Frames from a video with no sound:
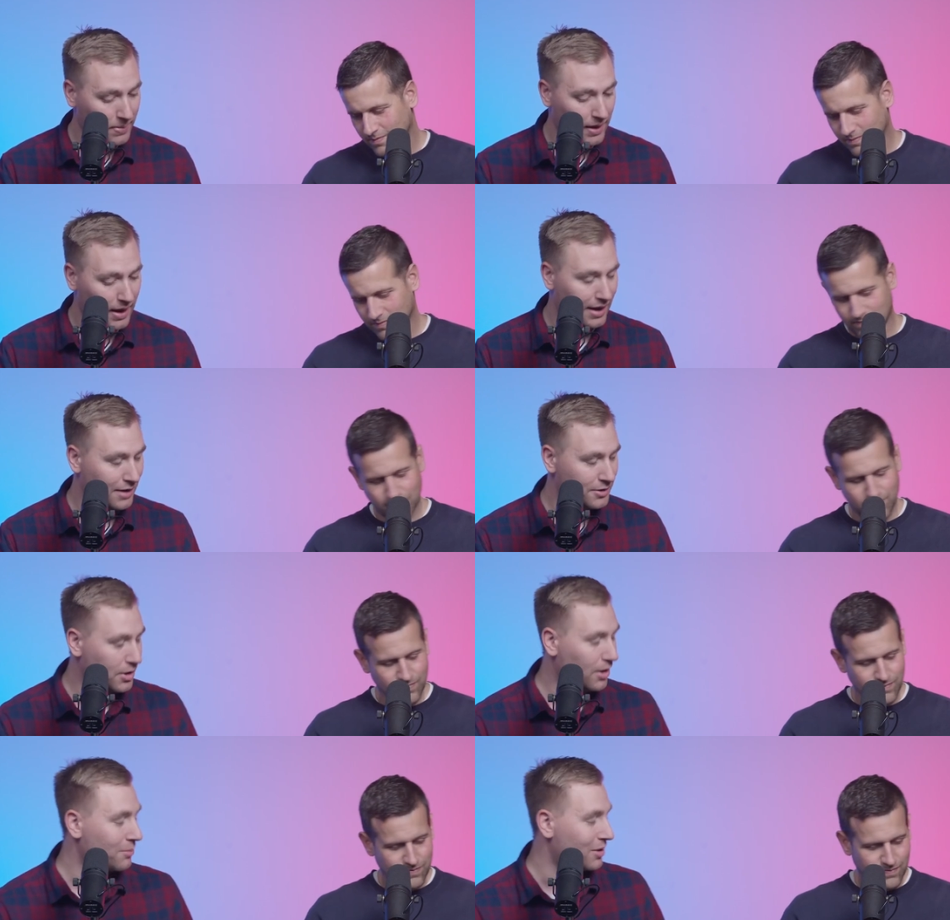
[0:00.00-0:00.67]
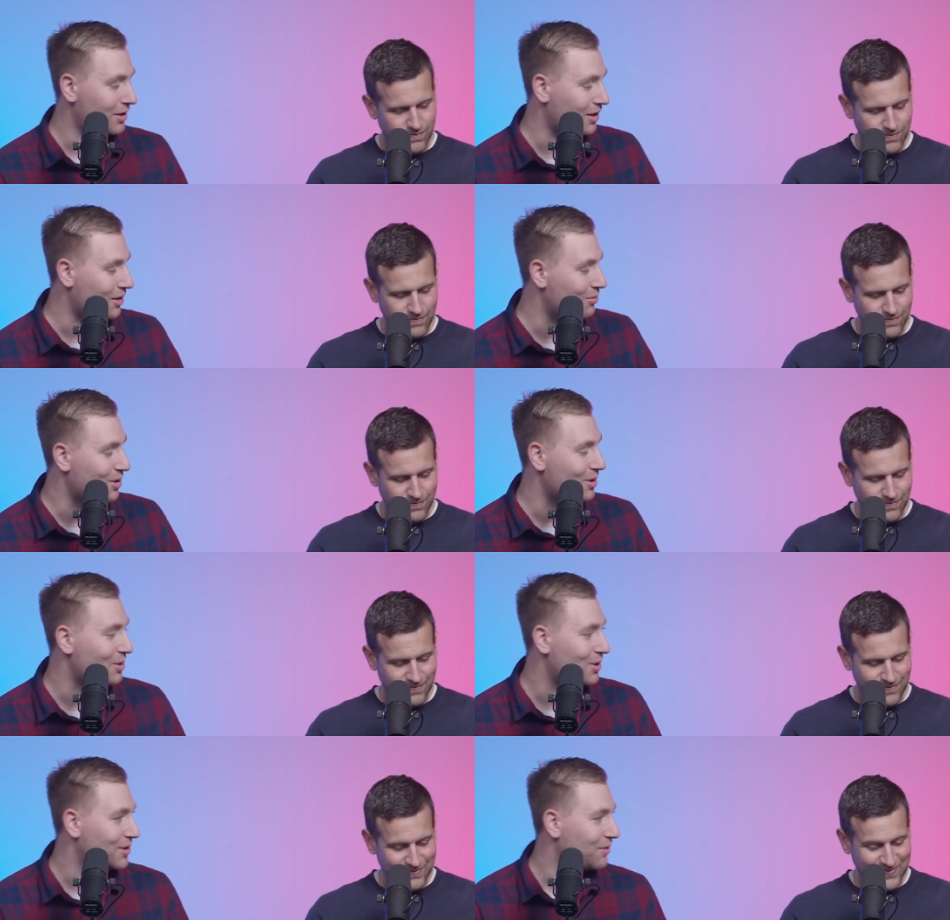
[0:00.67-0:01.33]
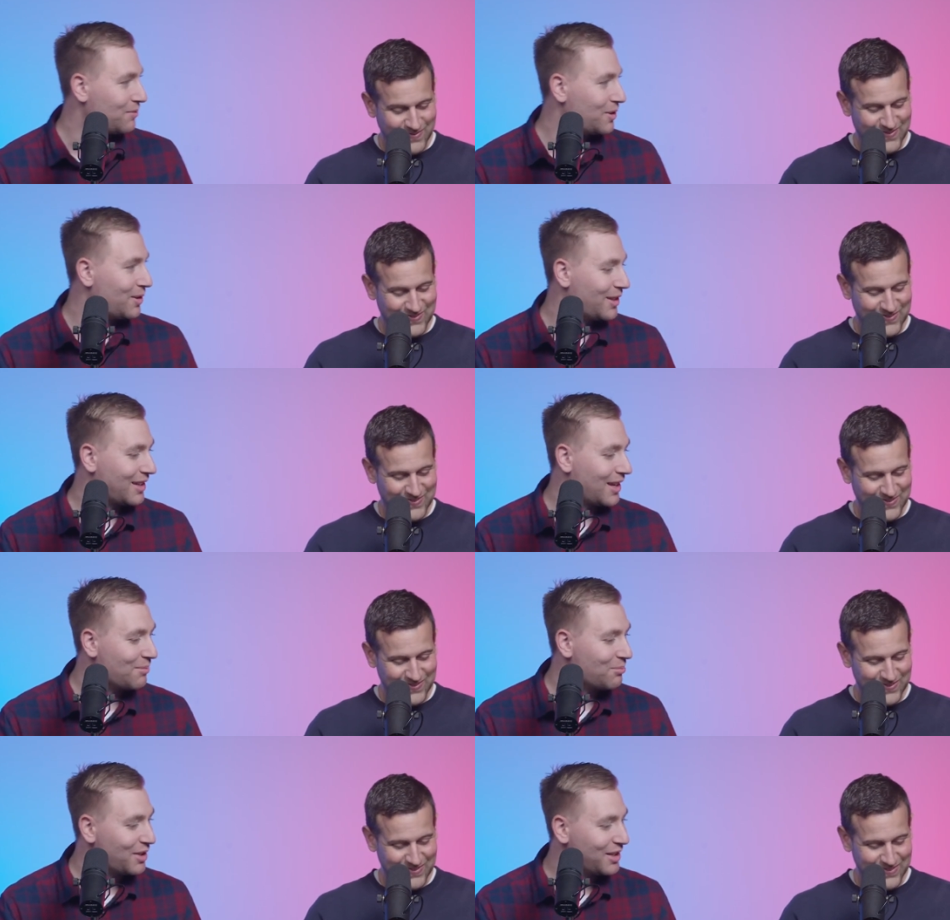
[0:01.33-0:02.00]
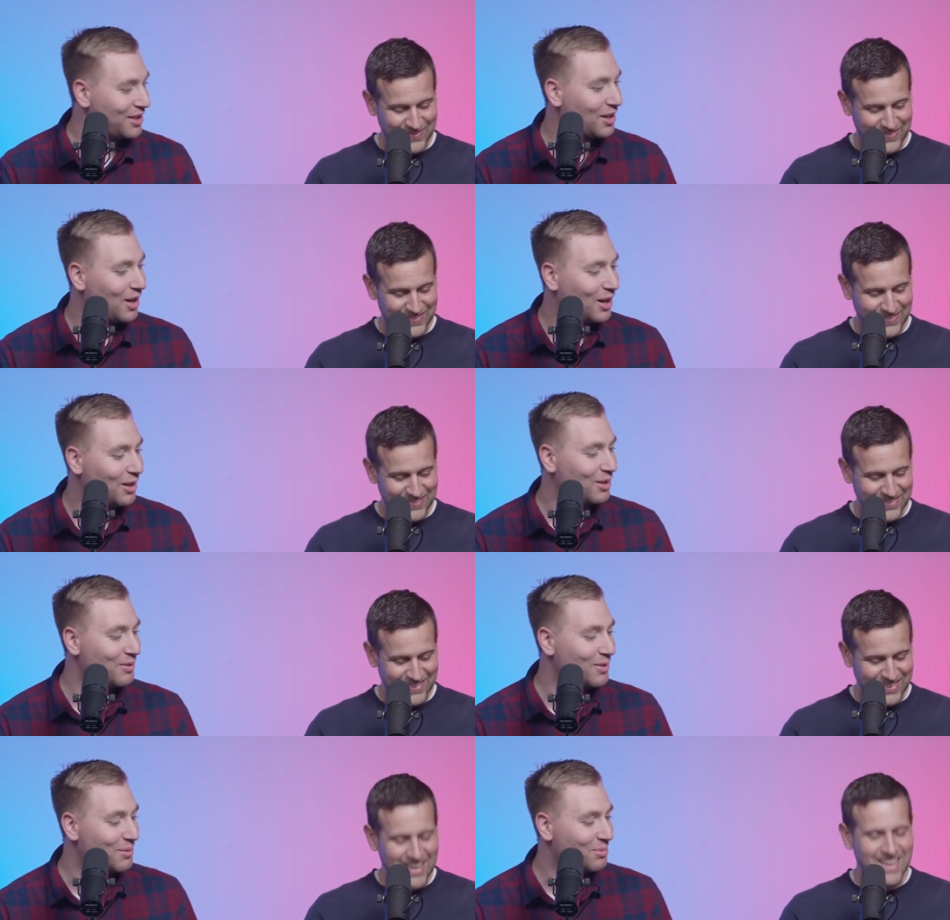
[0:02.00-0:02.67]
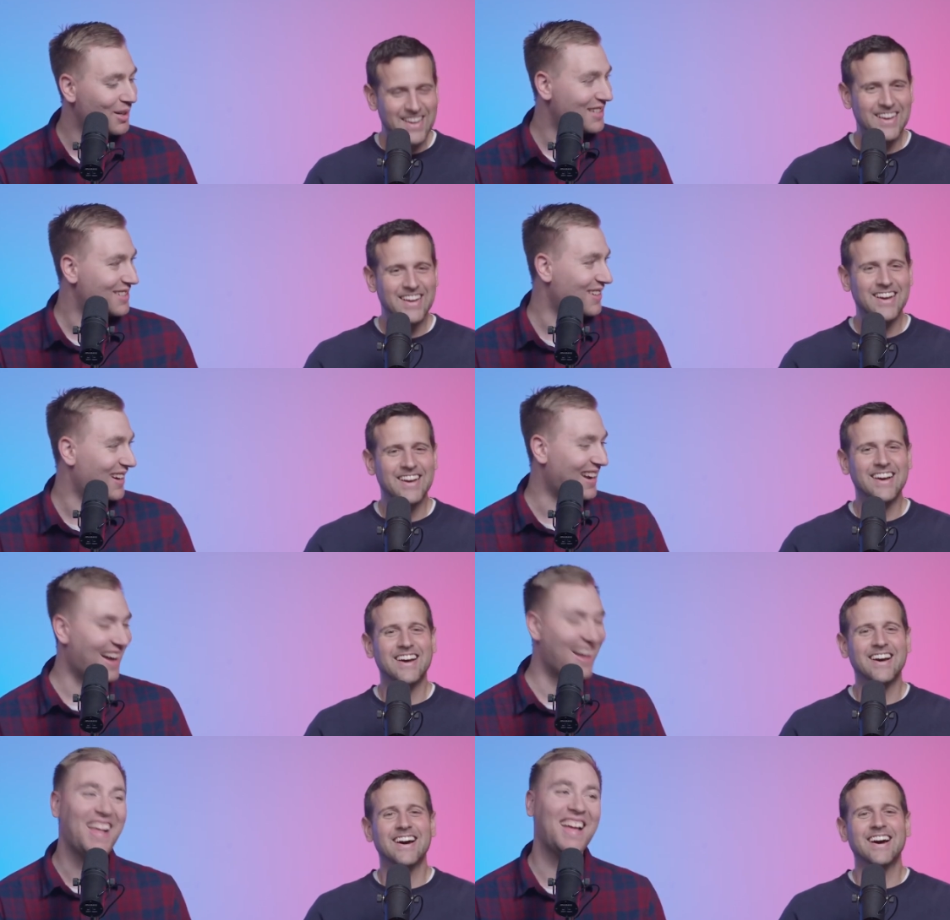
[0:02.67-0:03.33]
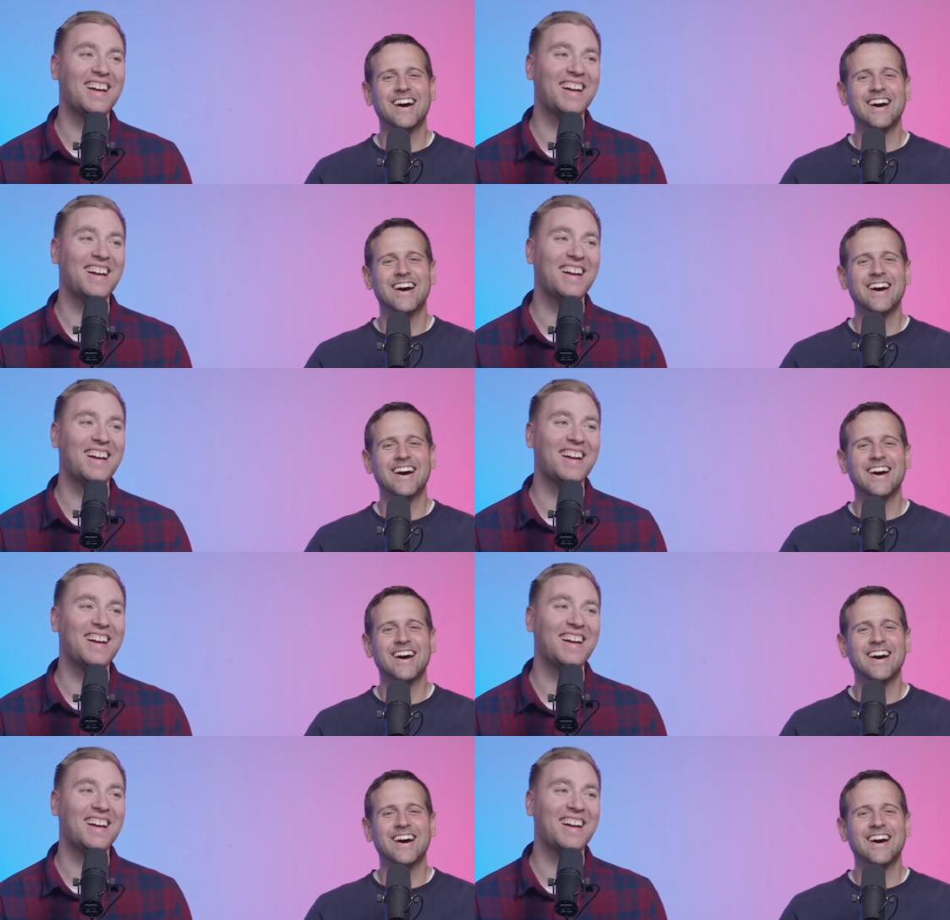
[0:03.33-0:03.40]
Speaker 1: And uh, Joe, I'm going to come to you because I feel like I'm like all over the place right now.